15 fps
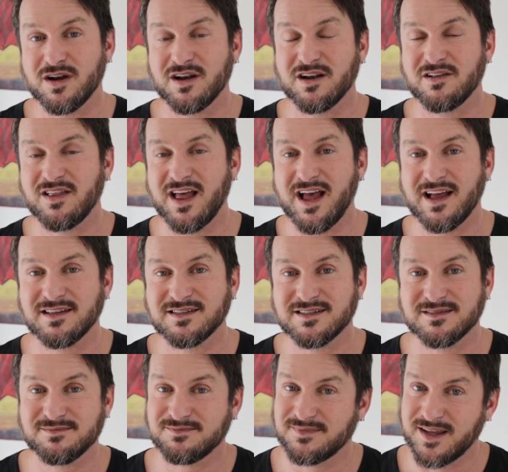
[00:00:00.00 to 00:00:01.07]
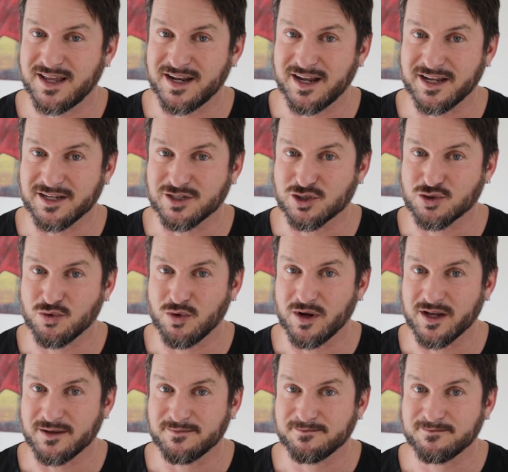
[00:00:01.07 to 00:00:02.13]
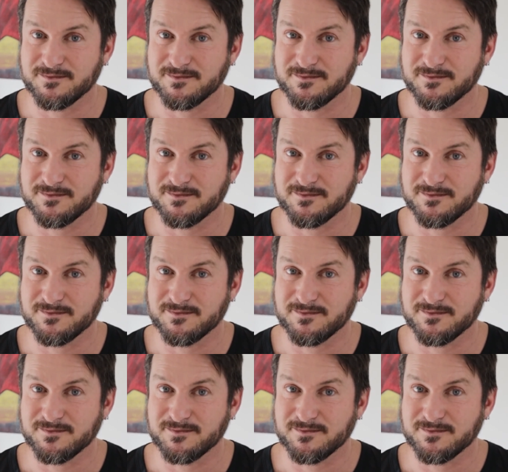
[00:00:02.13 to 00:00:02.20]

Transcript: it in a glass, and I enjoy.